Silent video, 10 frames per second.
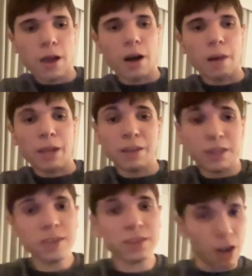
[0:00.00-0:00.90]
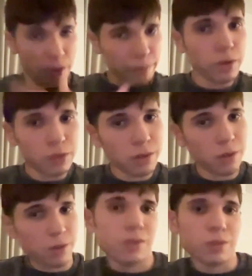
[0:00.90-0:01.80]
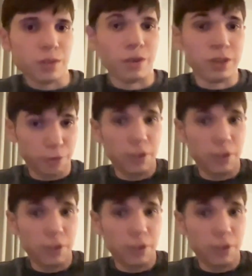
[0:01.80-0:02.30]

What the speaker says: And these outputs are the